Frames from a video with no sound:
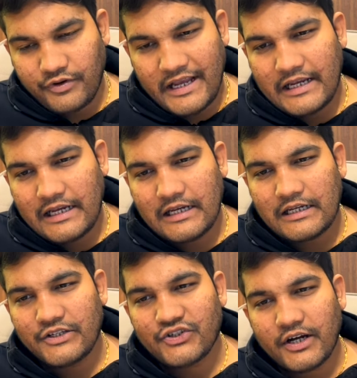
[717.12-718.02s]
while
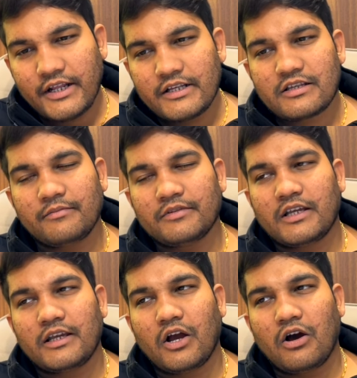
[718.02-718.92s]
studying
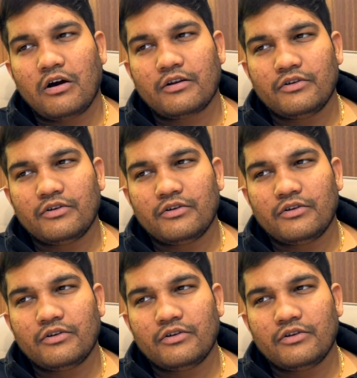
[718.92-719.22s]
something or